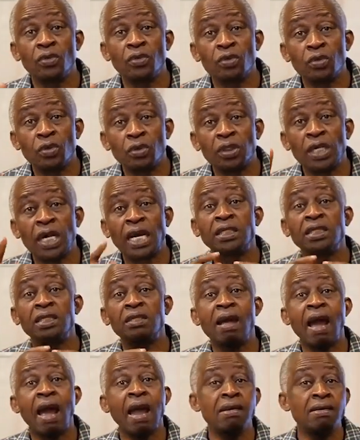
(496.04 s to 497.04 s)
to
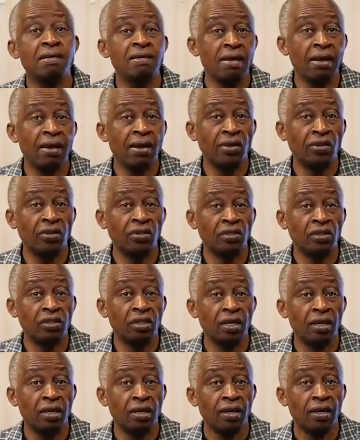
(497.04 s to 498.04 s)
39 years,
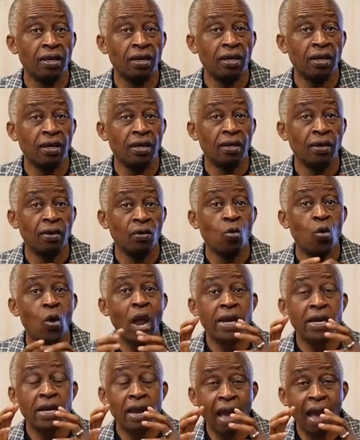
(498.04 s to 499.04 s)
where
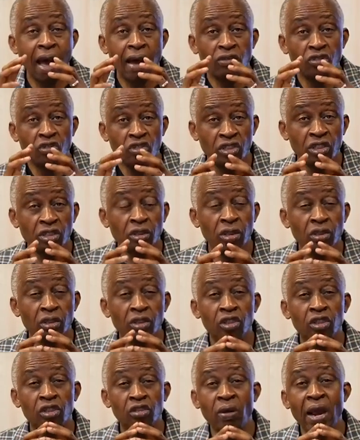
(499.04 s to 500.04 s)
they are
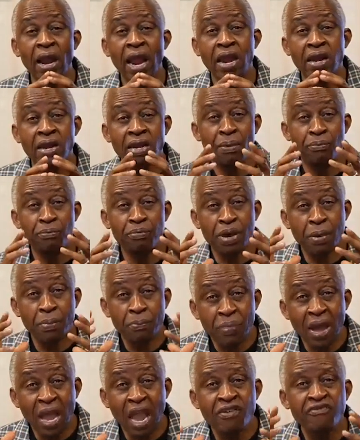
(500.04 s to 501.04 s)
trained and
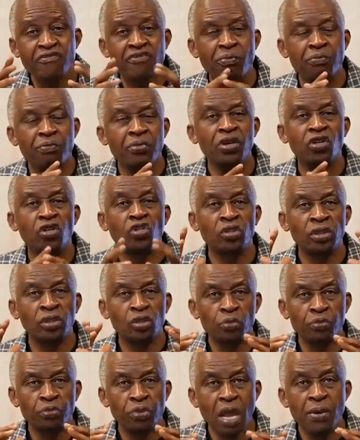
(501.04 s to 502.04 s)
prepared for ministry to
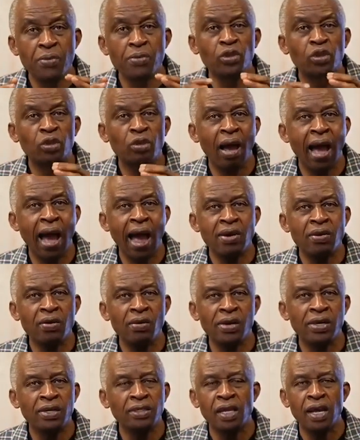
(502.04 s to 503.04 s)
be able to handle
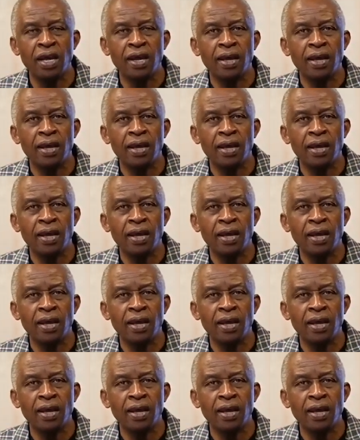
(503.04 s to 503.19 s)
it,